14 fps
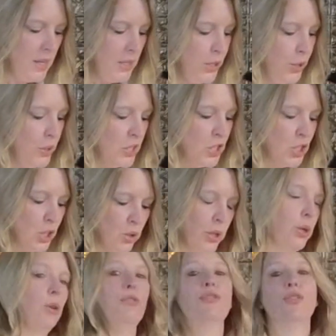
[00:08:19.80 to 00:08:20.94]
You can do
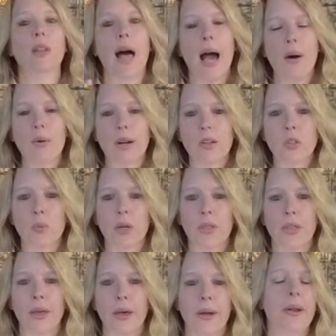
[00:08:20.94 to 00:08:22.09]
little flowers with
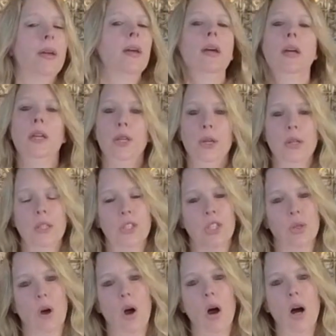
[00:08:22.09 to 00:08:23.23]
it. You could
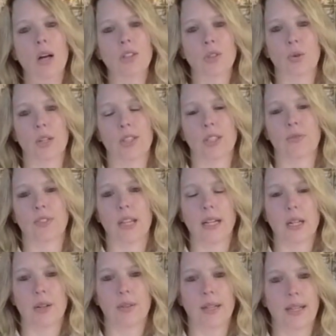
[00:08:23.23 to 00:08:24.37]
do all sorts of
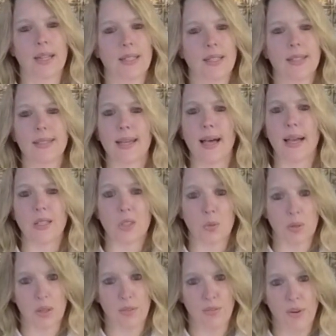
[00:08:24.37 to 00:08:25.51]
decorating designs
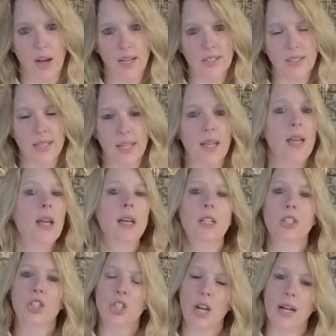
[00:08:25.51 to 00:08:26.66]
with the frosting,
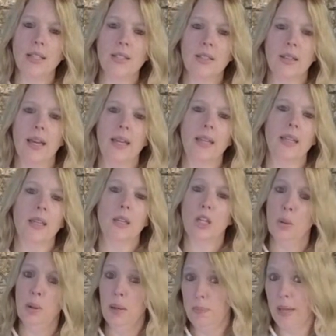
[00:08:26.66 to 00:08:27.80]
just like
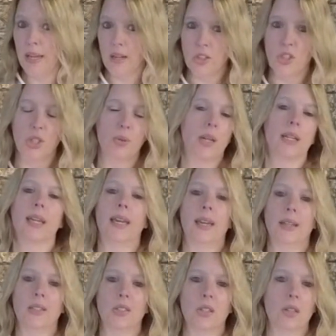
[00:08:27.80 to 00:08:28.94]
human bakers do on
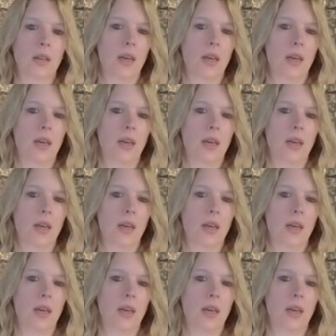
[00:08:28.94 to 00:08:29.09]
cakes.